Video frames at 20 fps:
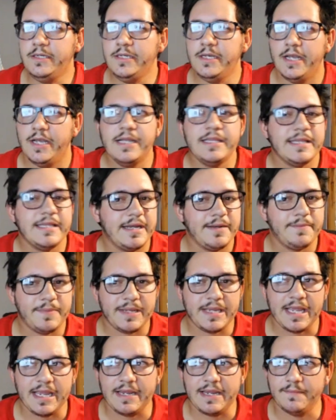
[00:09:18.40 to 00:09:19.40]
And then it
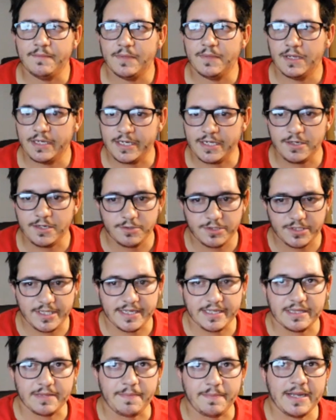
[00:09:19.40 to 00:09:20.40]
became a huge thing
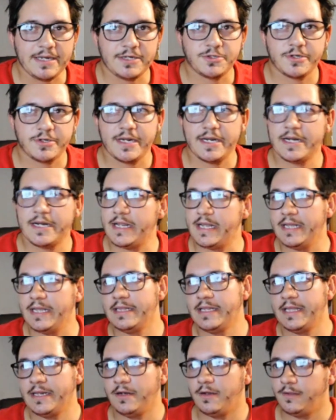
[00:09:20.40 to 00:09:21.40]
in the pet trade. And
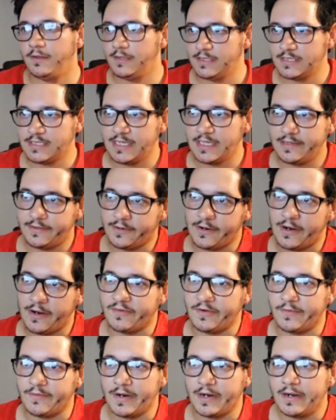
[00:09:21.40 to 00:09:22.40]
then all of a sudden, they're
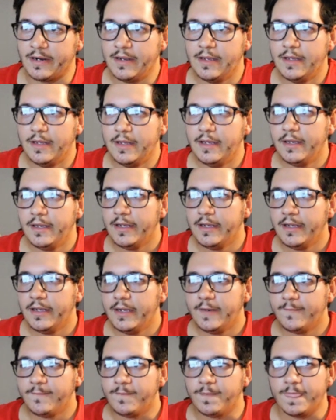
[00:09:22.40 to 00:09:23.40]
everywhere.
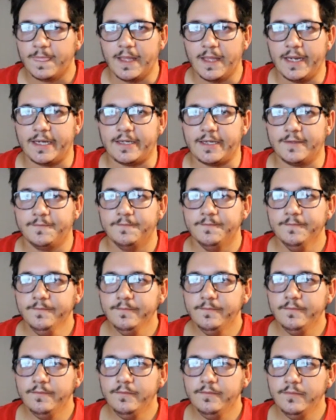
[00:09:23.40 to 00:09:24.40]
Like
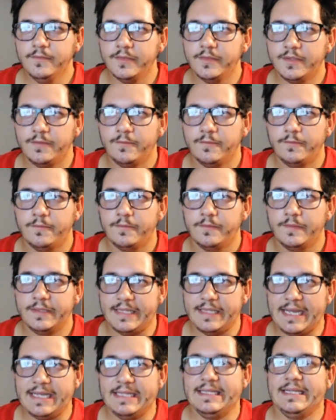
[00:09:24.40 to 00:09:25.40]

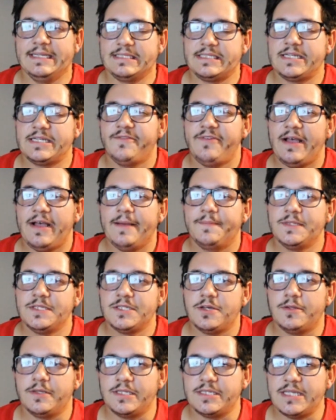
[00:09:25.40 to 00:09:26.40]
that that stuff happens
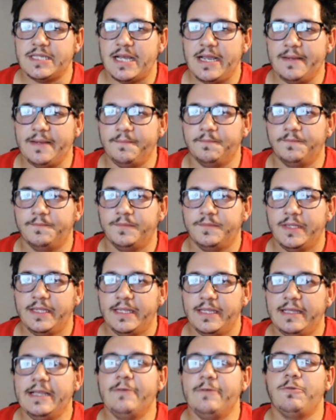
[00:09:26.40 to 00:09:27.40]
all the time.
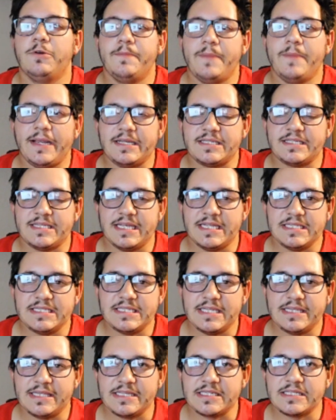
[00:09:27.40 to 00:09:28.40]
It would make sense
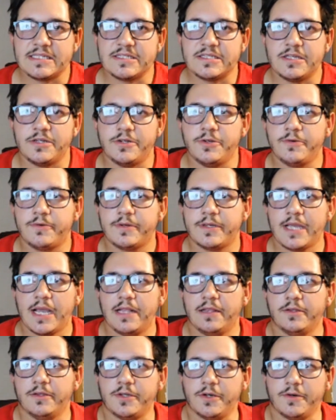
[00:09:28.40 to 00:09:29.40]
that this is a New
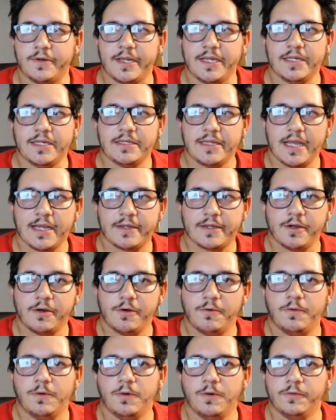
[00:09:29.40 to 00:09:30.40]
Caledonian
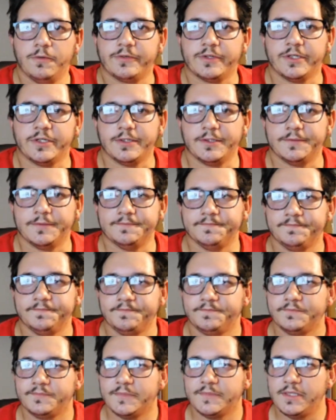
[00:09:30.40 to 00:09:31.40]
gecko over
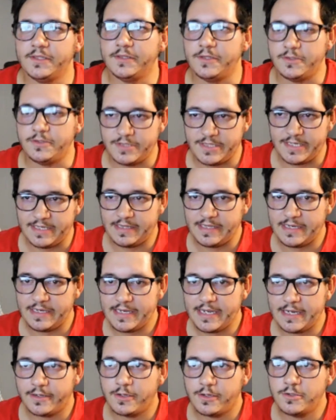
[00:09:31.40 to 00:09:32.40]
a New Zealand
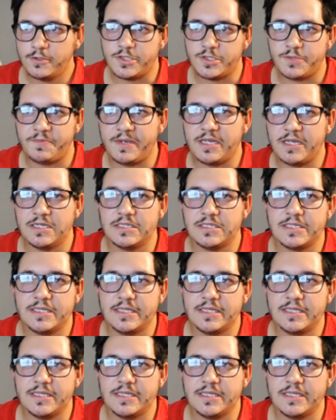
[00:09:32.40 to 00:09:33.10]
gecko just because